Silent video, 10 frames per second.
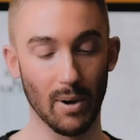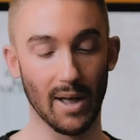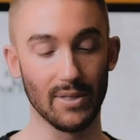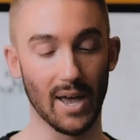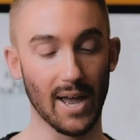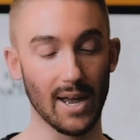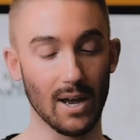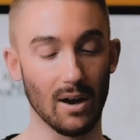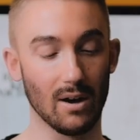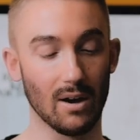but they
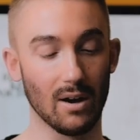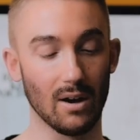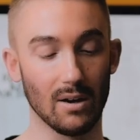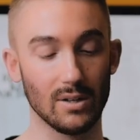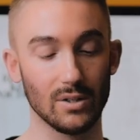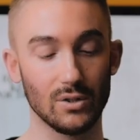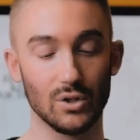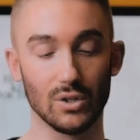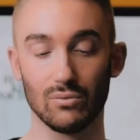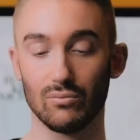are
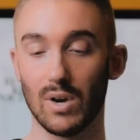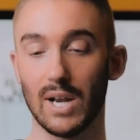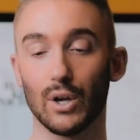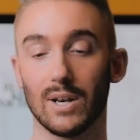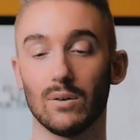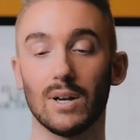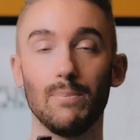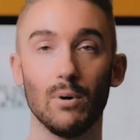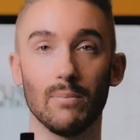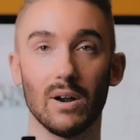just really good little
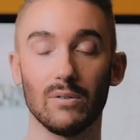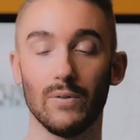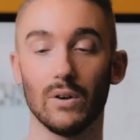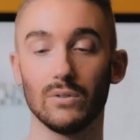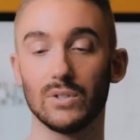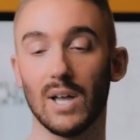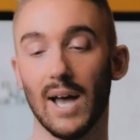clip-on microphones,